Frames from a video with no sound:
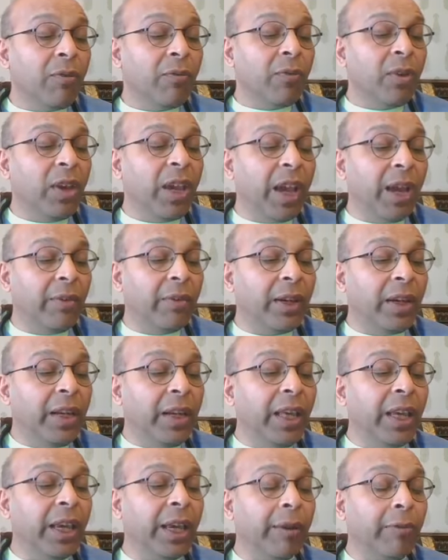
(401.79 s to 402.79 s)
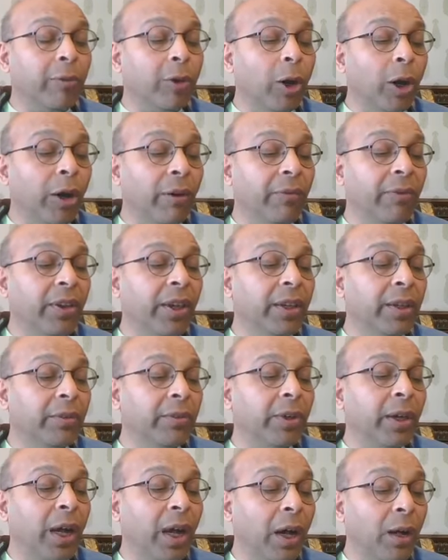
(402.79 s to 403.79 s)
We have a decaf coffee in
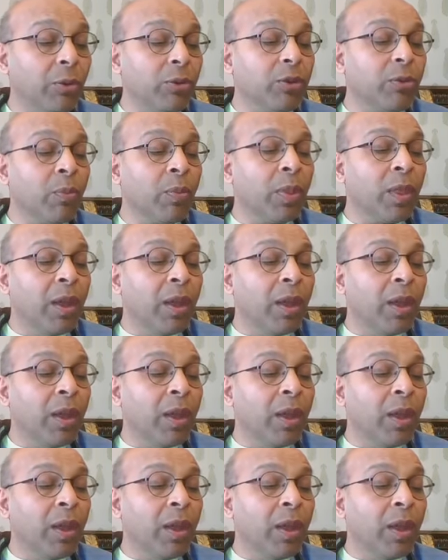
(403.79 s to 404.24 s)
our house.